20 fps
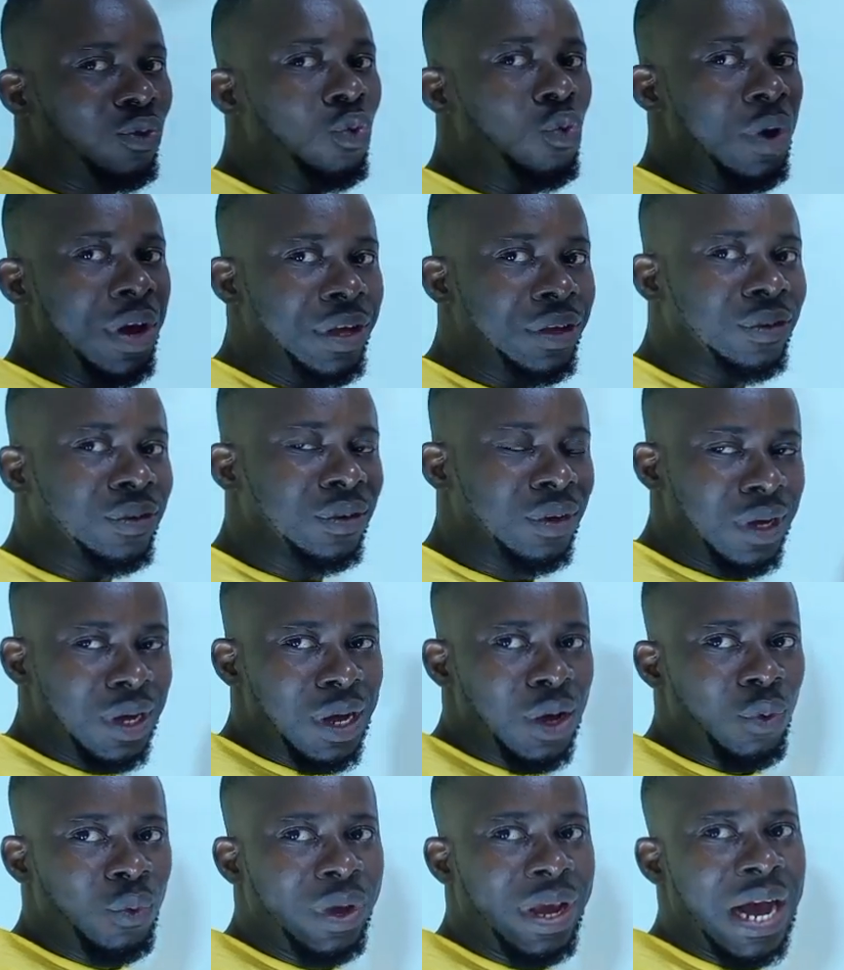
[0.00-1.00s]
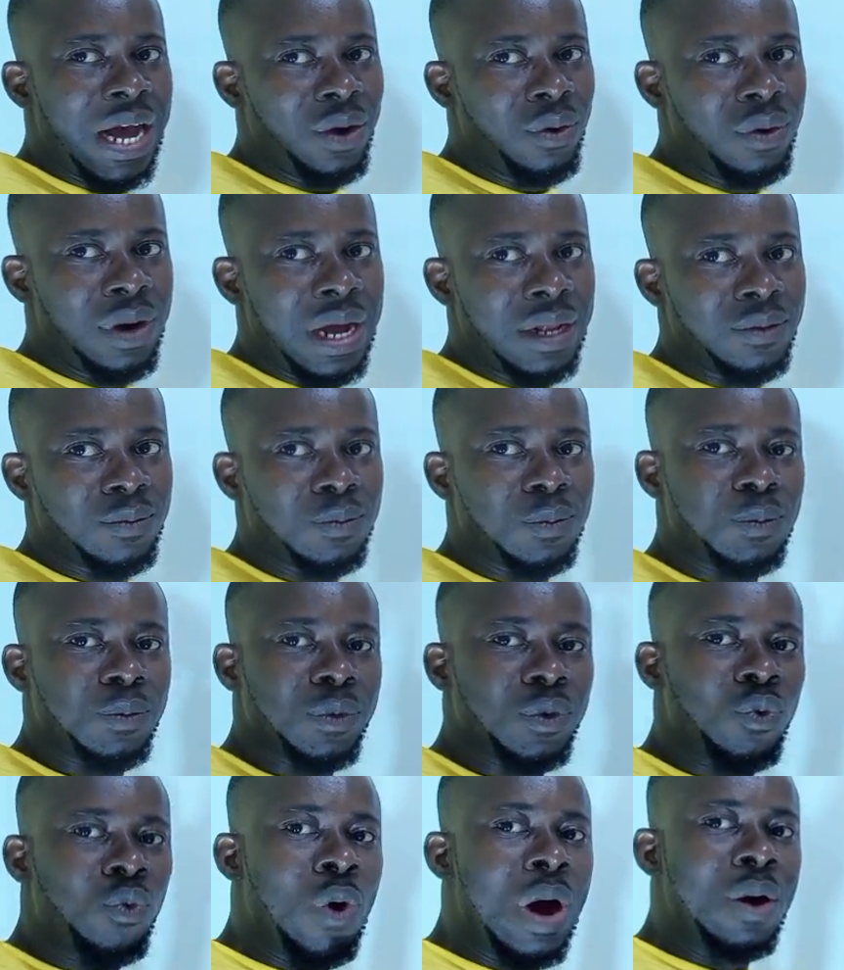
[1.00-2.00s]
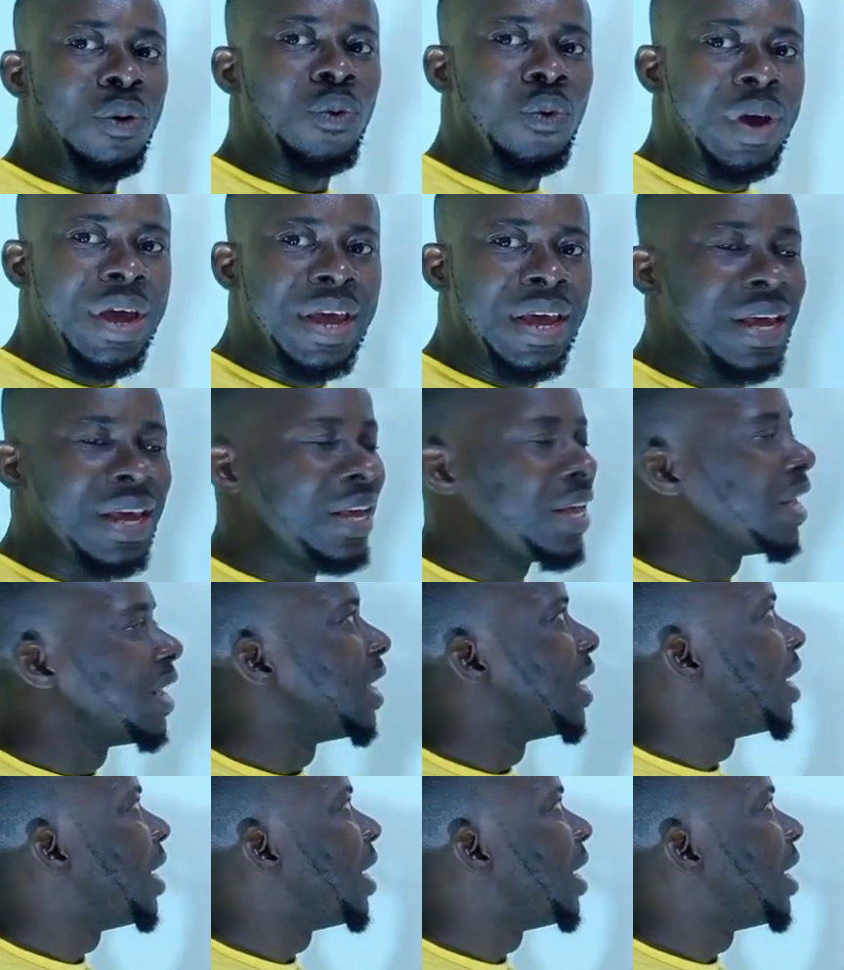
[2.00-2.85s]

are two ways we can do that. One way